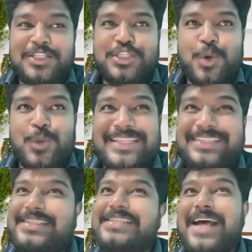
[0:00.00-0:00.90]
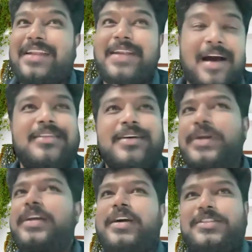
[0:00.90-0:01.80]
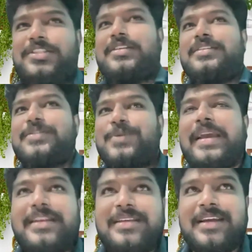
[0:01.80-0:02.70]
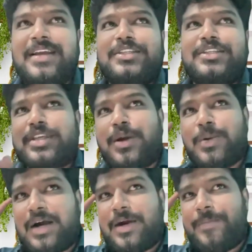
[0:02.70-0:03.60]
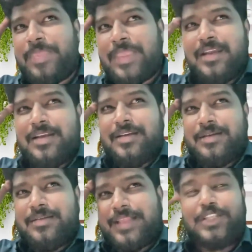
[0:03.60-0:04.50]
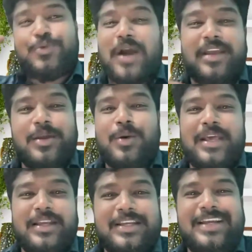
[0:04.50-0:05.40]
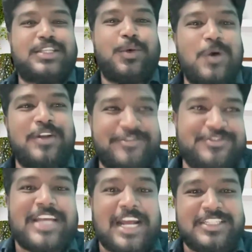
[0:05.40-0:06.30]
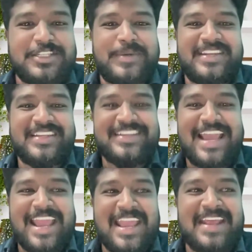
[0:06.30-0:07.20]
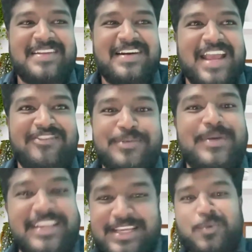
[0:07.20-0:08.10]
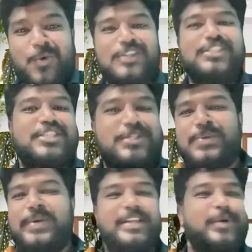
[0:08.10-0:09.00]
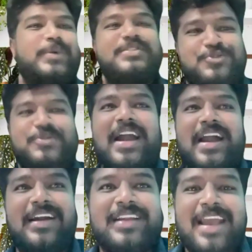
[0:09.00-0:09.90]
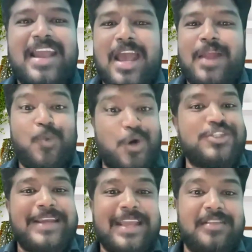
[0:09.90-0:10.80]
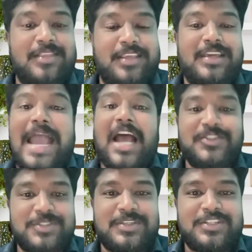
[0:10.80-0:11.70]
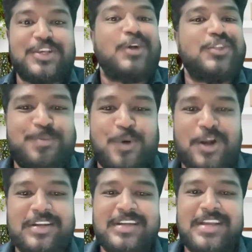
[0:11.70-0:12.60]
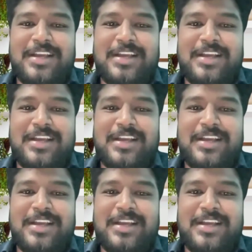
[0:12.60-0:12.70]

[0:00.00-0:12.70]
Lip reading: So this is another big concern, right? So that's why, like, it's the world of ChatGPT, and everybody wants to, interact and wants to get the answers on spot.